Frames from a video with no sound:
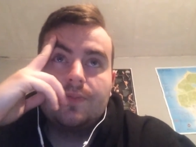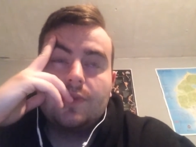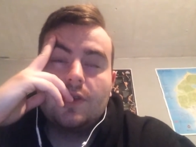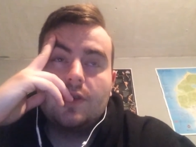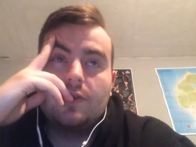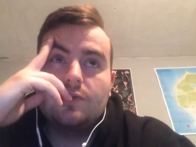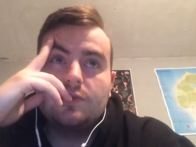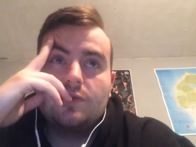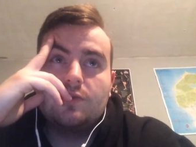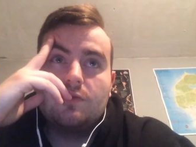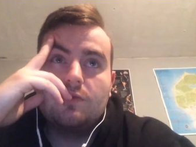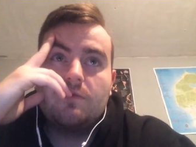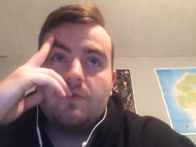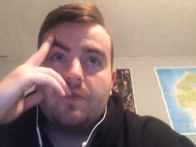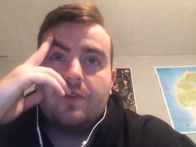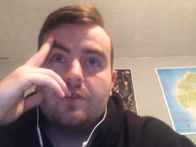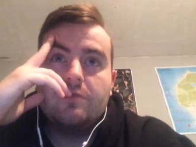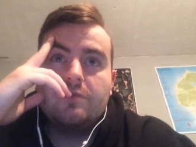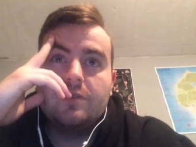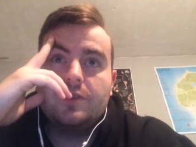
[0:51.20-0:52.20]
possibly
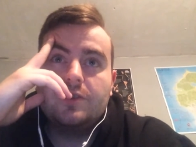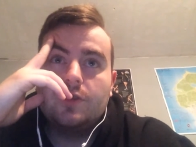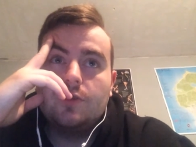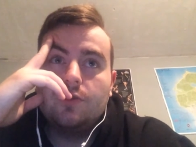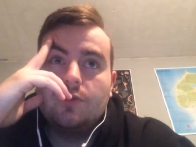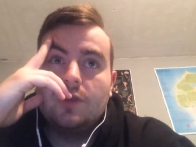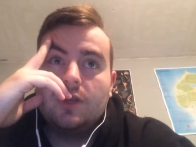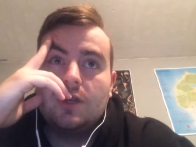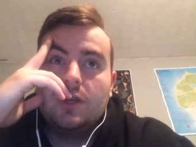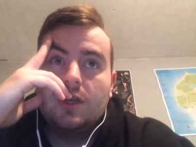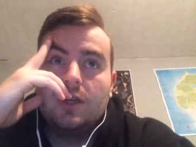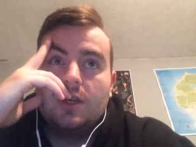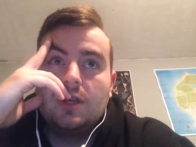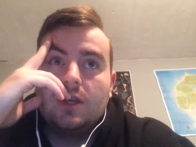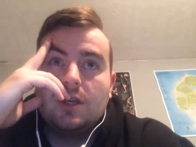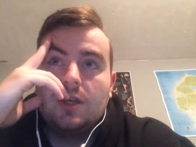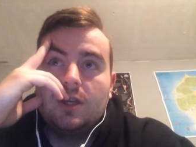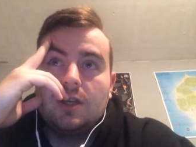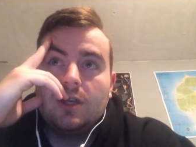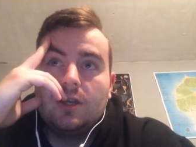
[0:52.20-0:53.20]
refer it to.
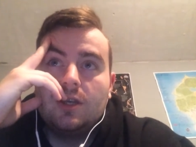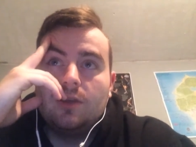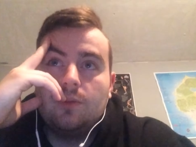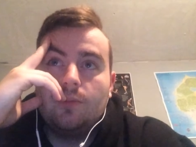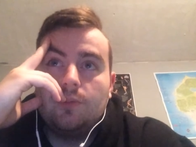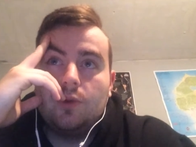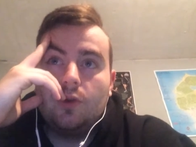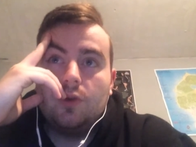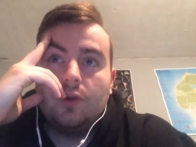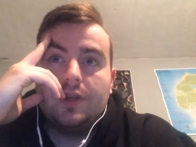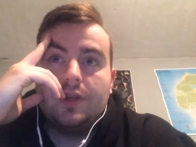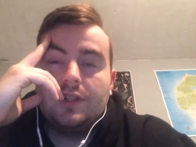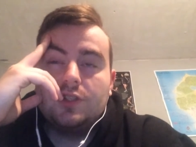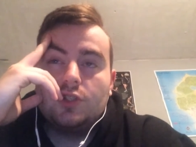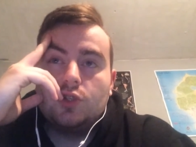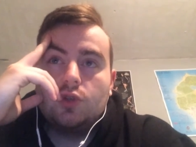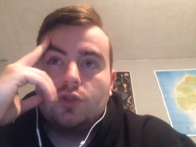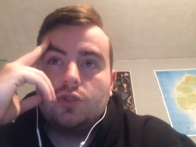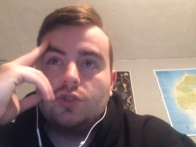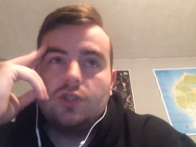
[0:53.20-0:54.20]
But it's
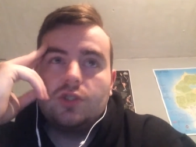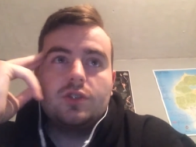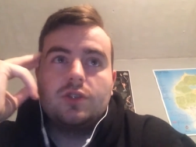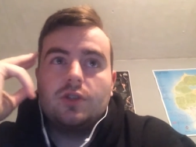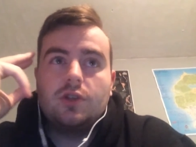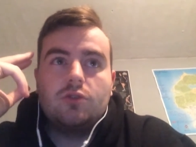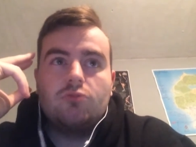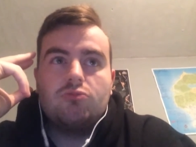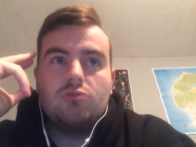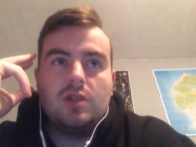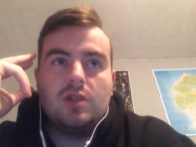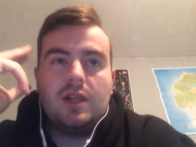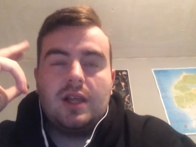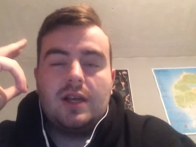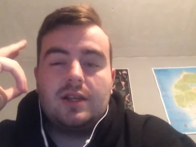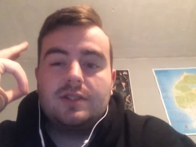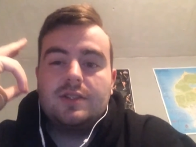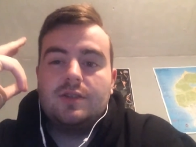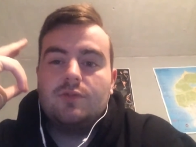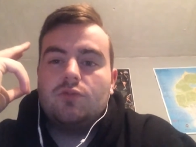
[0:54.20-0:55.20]
such a
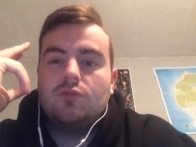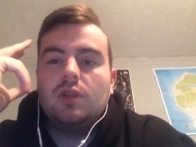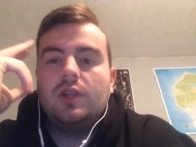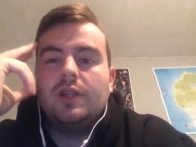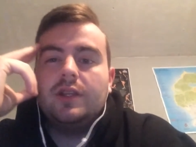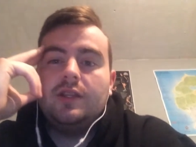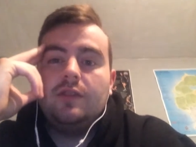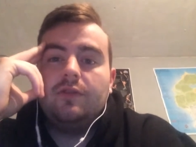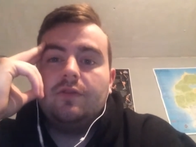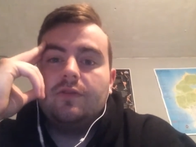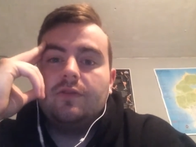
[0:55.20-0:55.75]
relaxing relief,